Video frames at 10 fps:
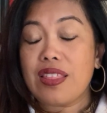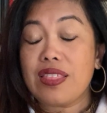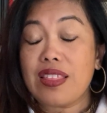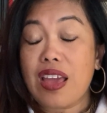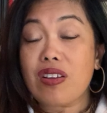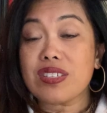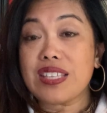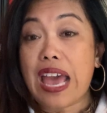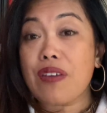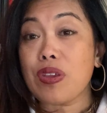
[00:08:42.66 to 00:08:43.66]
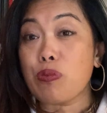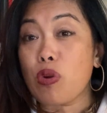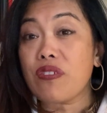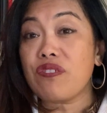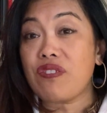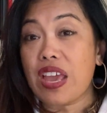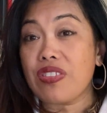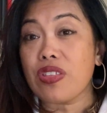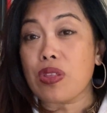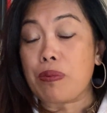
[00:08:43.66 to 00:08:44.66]
They are having more
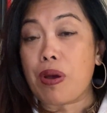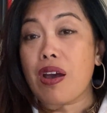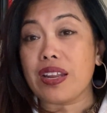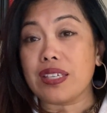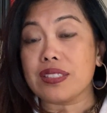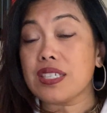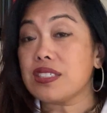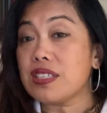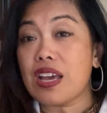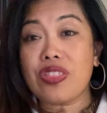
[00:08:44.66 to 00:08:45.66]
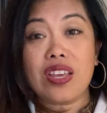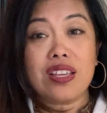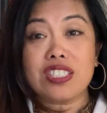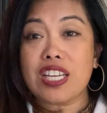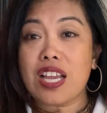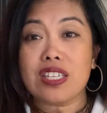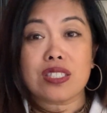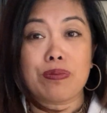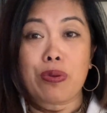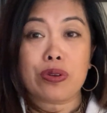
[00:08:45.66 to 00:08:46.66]
faith in their bodies, because nothing
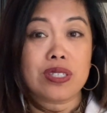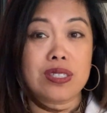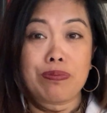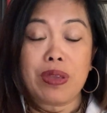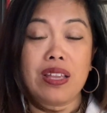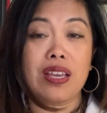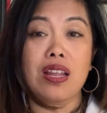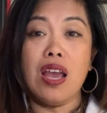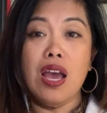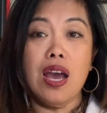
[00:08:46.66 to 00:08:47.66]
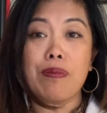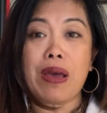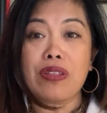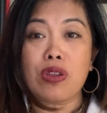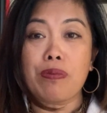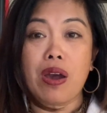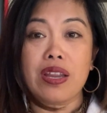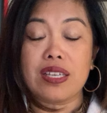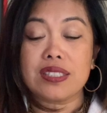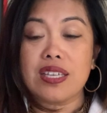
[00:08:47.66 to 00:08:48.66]
changes a person's opinion about their
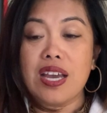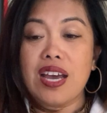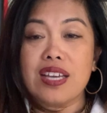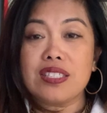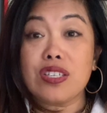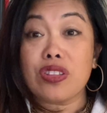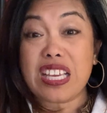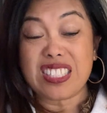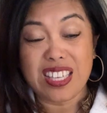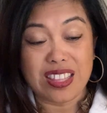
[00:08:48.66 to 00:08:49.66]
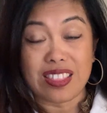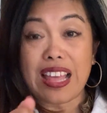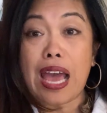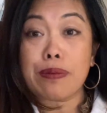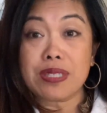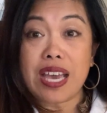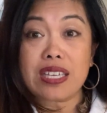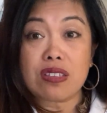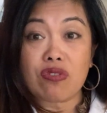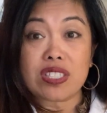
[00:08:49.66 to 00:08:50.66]
bodies until they see the lab
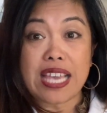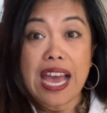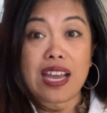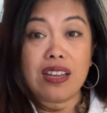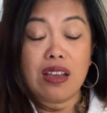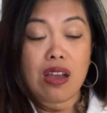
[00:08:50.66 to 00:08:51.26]
test for dad,